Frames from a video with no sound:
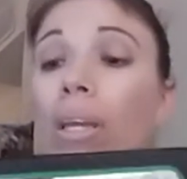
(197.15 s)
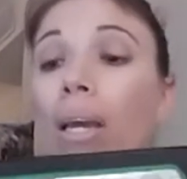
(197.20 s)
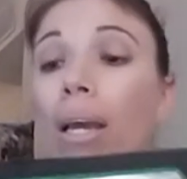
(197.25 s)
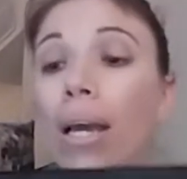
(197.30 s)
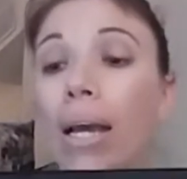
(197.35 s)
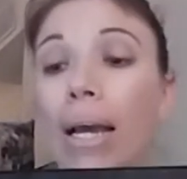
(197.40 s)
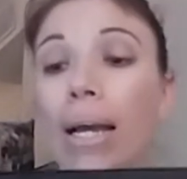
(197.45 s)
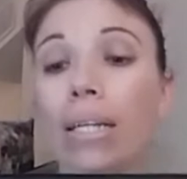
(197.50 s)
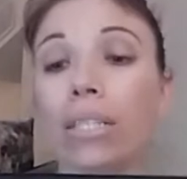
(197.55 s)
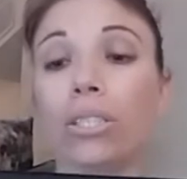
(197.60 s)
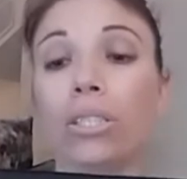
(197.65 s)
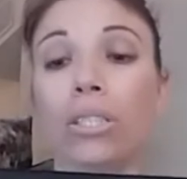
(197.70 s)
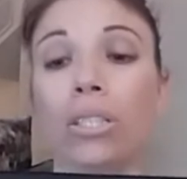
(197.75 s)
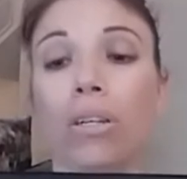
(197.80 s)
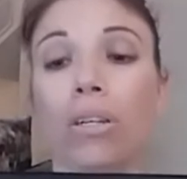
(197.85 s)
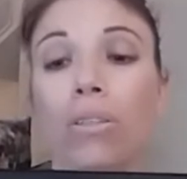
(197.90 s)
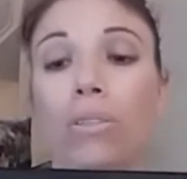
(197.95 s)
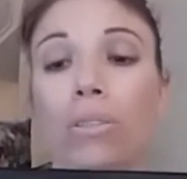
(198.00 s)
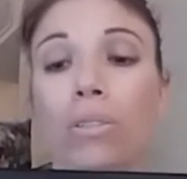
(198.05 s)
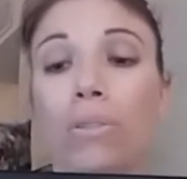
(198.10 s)
I actually
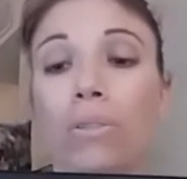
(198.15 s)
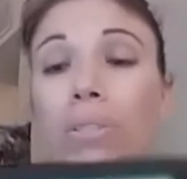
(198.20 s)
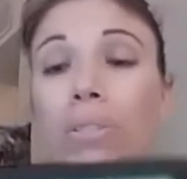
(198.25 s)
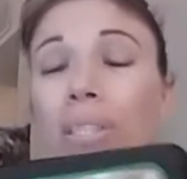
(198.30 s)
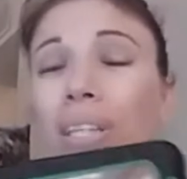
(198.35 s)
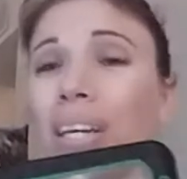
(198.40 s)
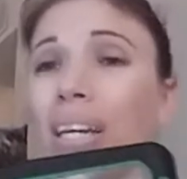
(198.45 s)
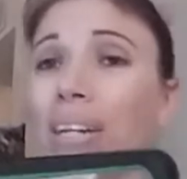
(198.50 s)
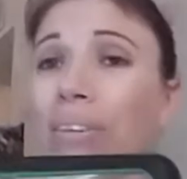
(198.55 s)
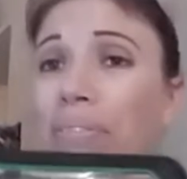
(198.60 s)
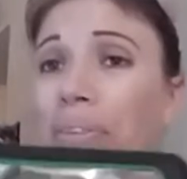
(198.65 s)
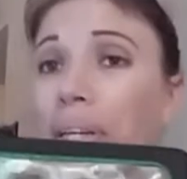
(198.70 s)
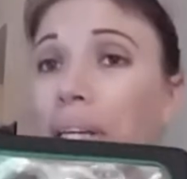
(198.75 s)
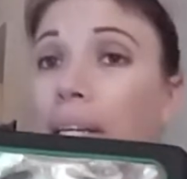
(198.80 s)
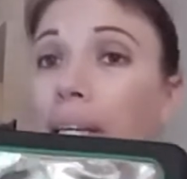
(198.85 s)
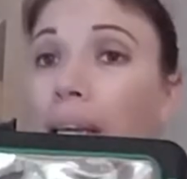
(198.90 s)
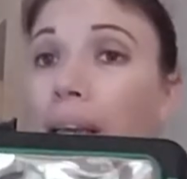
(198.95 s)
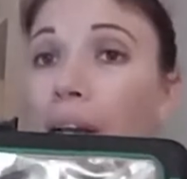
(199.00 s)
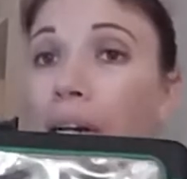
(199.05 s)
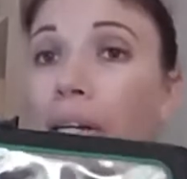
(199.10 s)
also used it kind of like
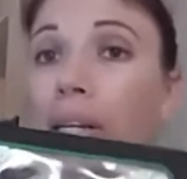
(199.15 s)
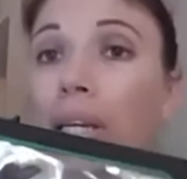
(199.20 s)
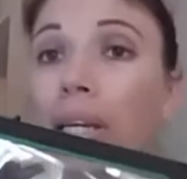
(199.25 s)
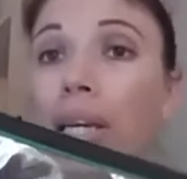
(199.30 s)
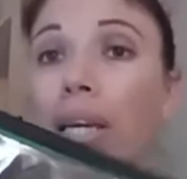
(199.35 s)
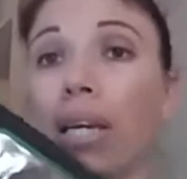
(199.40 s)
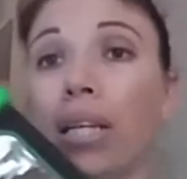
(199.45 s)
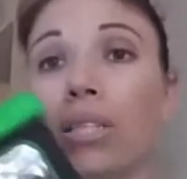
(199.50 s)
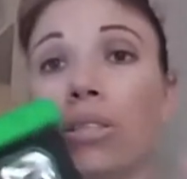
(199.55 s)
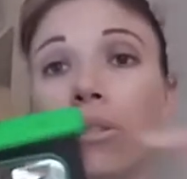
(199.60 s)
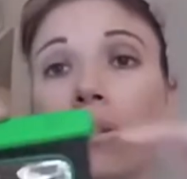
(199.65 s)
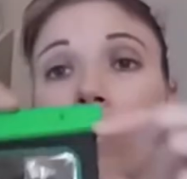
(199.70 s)
a carrying case, so